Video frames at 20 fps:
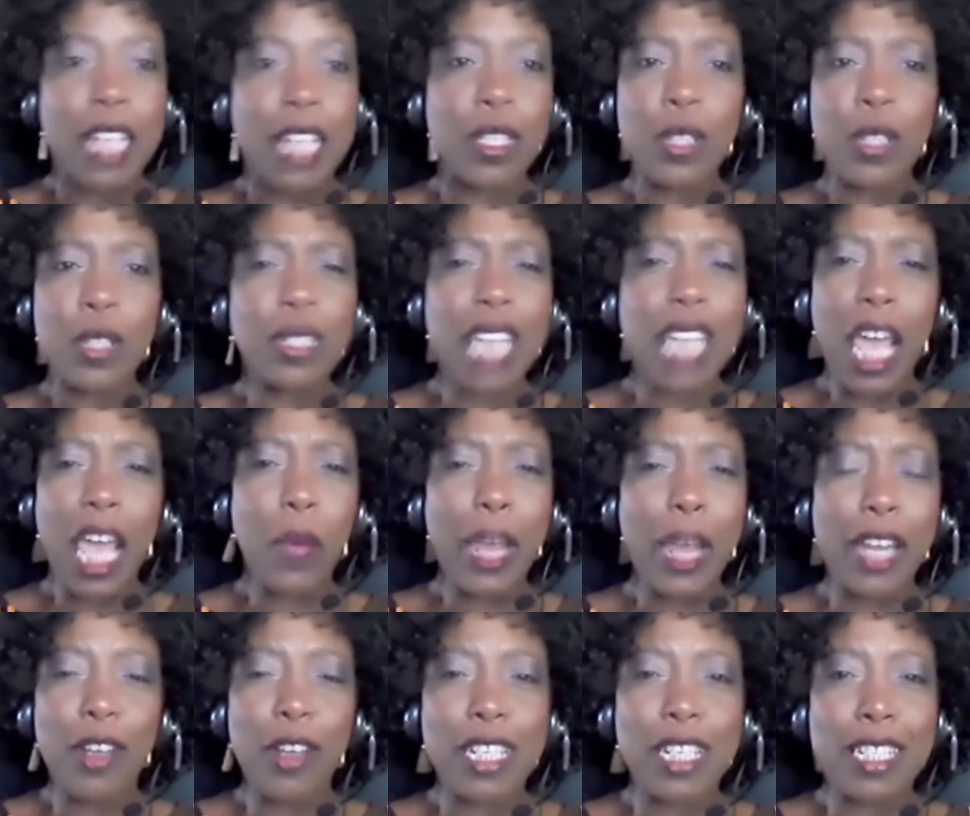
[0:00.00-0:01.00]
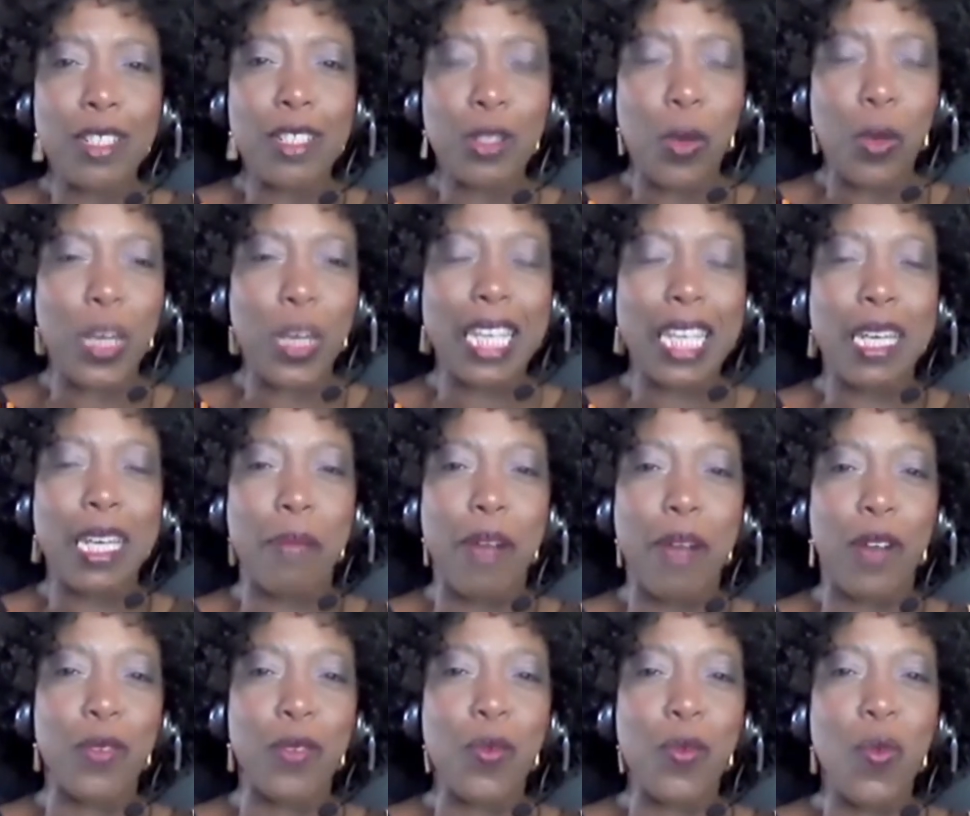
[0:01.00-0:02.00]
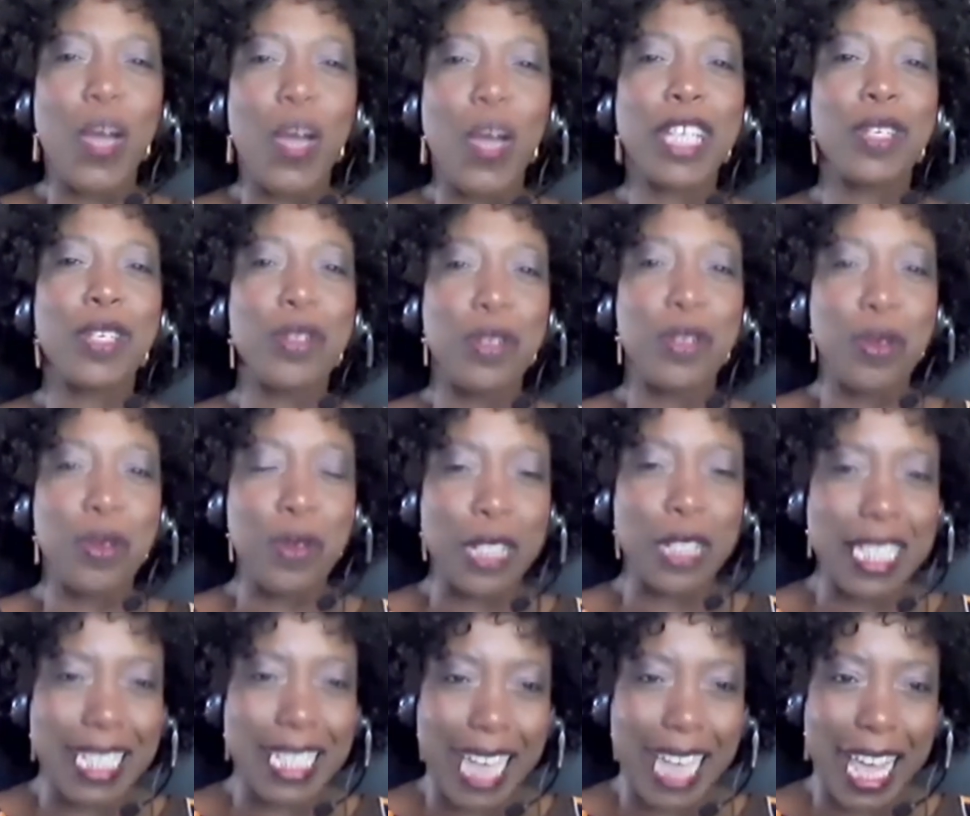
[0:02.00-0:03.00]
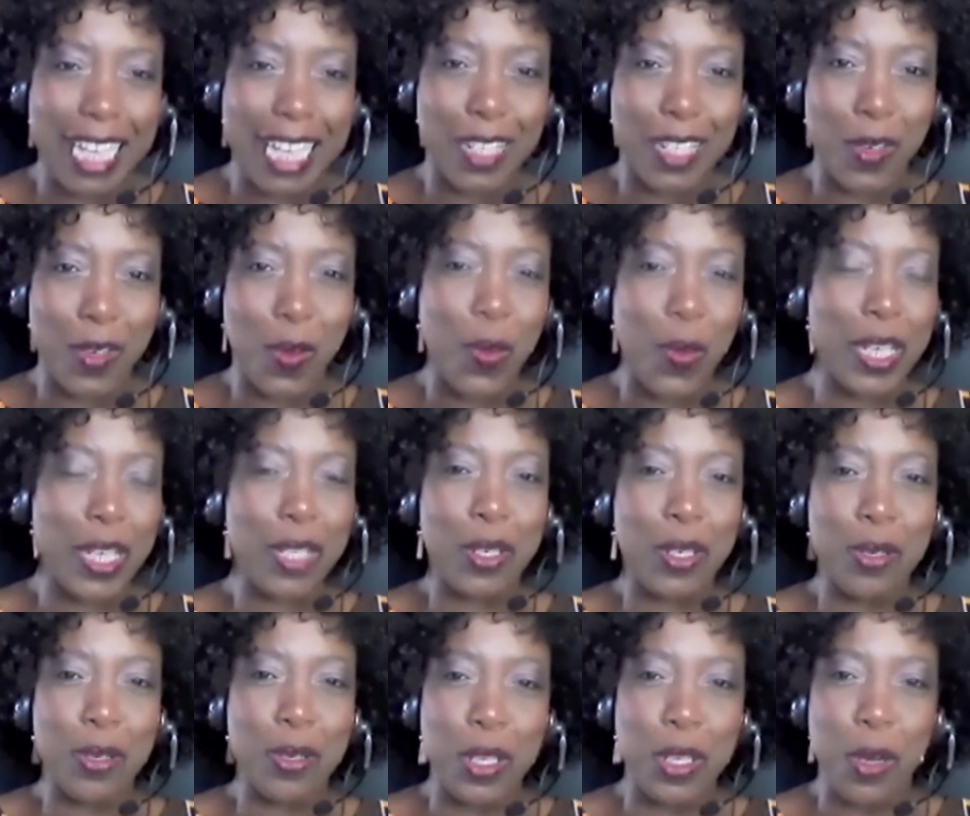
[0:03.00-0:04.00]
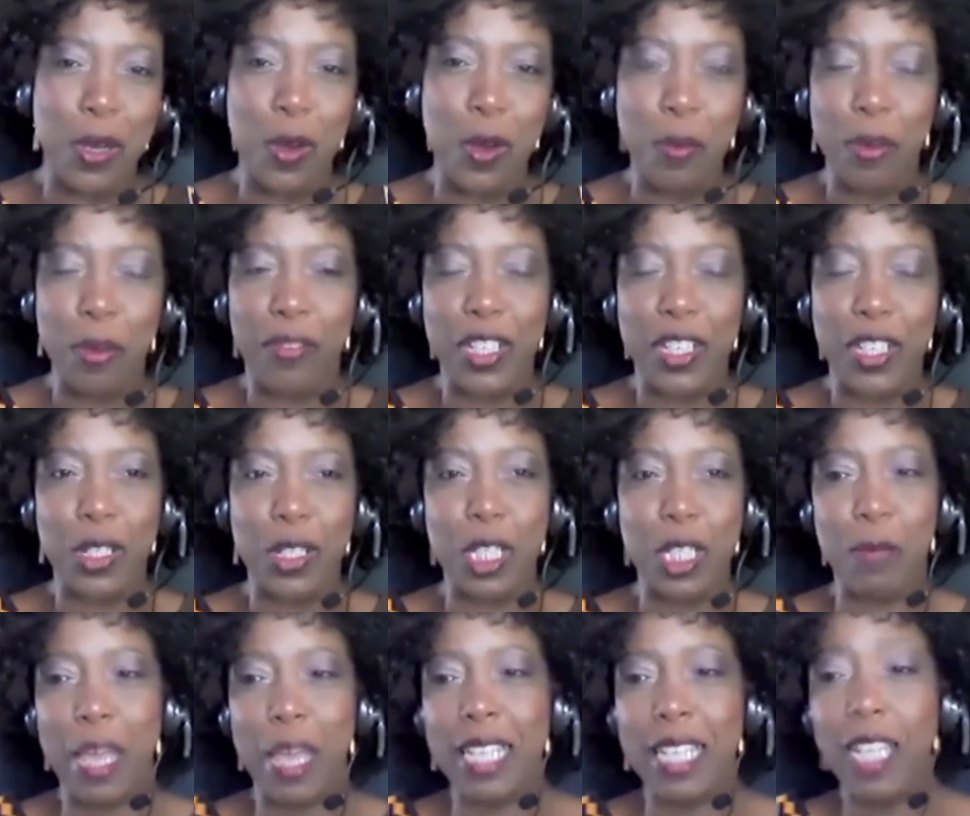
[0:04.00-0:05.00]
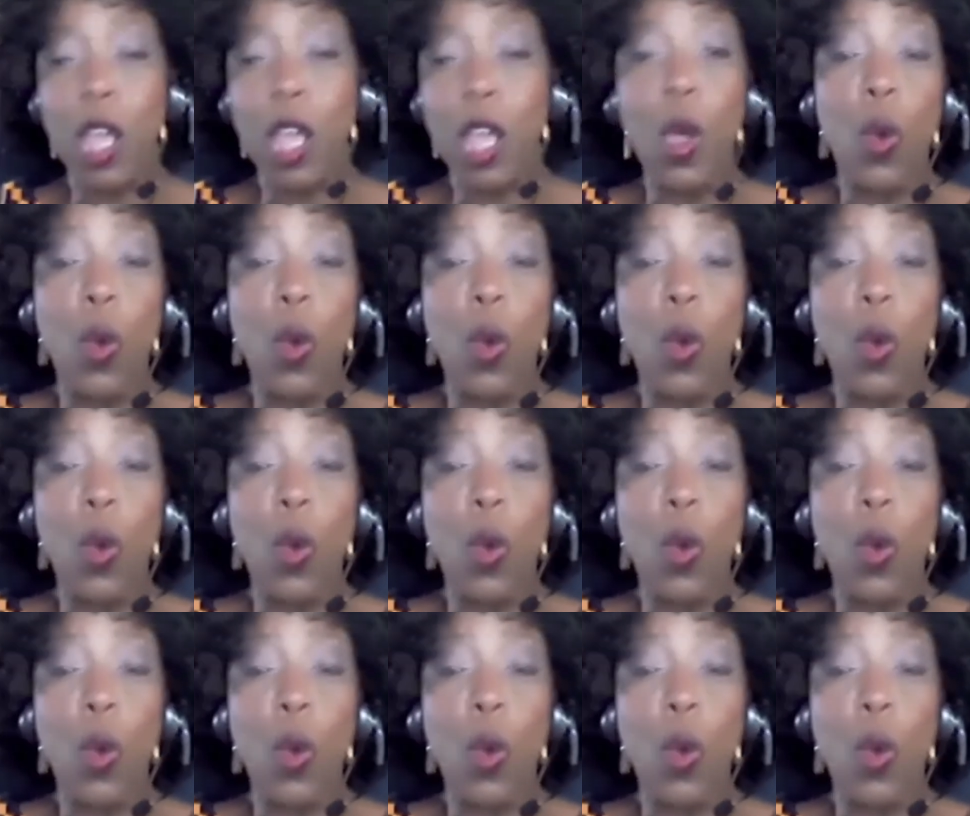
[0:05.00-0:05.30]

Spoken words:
So today we are not talking about what you do on stage or what you do in your own professional space.